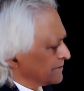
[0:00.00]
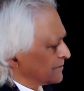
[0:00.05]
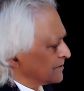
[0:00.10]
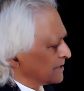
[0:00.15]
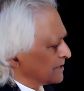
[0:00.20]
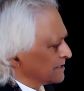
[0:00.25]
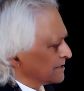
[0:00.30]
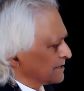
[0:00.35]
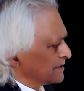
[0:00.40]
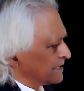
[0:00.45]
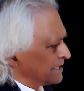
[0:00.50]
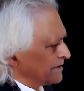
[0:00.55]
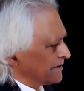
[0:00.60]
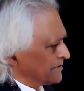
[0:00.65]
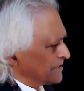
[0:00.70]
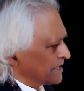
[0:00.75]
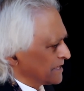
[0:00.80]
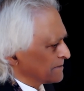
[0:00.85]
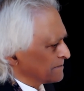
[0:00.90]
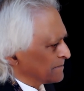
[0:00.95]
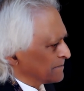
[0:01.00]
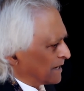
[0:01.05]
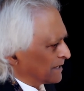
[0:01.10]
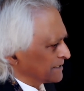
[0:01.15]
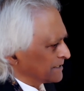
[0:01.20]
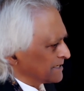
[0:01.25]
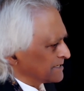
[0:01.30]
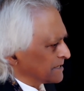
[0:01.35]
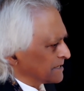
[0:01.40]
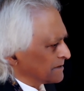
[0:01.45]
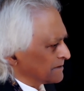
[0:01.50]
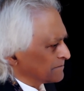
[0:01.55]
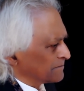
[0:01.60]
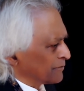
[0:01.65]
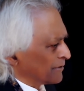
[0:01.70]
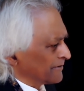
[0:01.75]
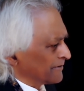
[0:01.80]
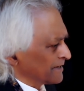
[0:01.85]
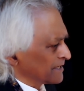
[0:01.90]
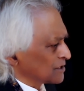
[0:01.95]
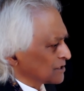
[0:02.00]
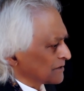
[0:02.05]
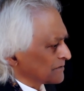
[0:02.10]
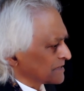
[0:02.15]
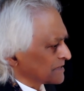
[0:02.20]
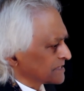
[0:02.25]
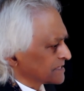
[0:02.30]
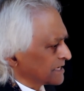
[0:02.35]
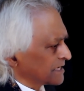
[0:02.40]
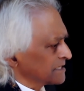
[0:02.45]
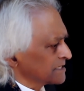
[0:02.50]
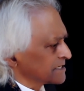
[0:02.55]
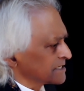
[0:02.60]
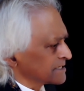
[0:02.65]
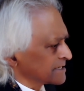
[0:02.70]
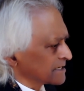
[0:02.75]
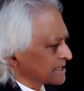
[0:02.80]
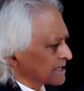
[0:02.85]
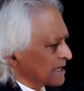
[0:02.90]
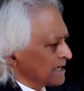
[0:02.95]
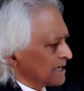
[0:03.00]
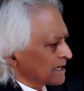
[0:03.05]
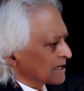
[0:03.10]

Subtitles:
leave the embodied privileging of the senses and